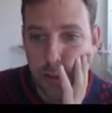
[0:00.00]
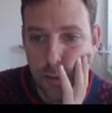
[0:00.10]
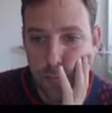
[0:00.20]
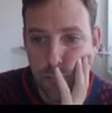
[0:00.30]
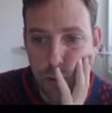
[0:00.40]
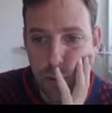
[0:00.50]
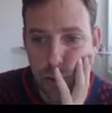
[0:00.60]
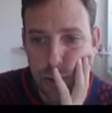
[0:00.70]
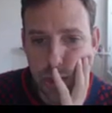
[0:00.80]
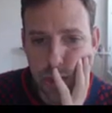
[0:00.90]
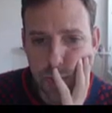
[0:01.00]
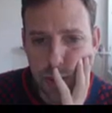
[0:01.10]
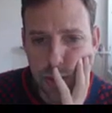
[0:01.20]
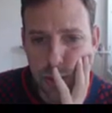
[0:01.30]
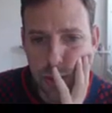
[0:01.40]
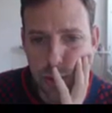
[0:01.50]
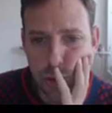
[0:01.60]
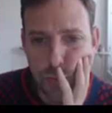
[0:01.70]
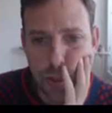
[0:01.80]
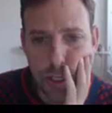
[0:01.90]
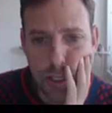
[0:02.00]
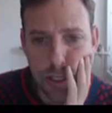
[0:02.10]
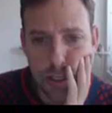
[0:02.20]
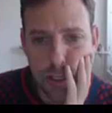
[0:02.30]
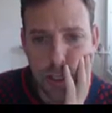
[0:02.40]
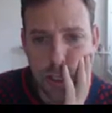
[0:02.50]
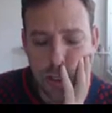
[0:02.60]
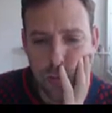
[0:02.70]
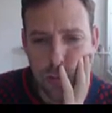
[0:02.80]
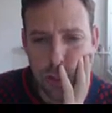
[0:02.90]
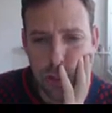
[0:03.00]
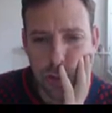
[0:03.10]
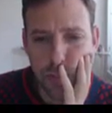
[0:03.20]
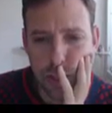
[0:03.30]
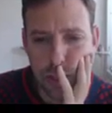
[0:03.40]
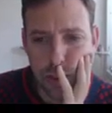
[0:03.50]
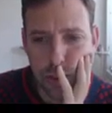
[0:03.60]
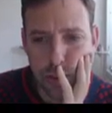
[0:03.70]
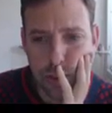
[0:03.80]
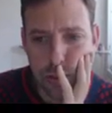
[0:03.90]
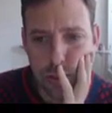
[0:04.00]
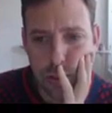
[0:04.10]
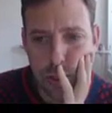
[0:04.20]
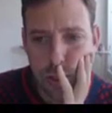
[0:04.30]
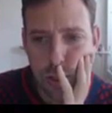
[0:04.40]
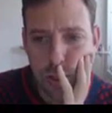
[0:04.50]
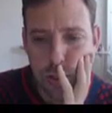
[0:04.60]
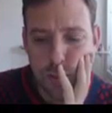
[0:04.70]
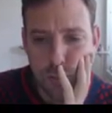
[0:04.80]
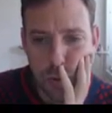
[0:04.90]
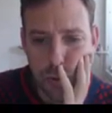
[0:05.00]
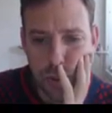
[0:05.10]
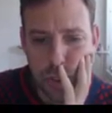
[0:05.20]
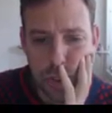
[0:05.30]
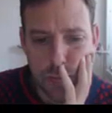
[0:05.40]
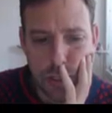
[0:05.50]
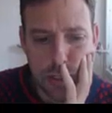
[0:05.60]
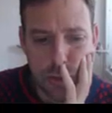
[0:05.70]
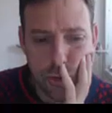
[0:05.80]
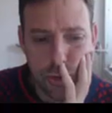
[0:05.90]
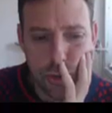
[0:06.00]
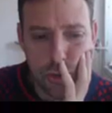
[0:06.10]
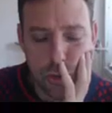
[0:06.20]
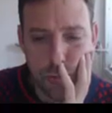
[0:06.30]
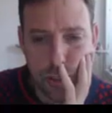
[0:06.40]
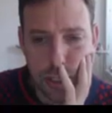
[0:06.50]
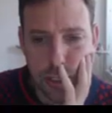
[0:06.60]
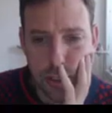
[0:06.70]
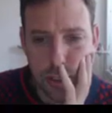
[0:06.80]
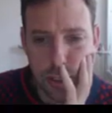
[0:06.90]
that most expenses in Japan are equally spaced. Most expenditures in Japan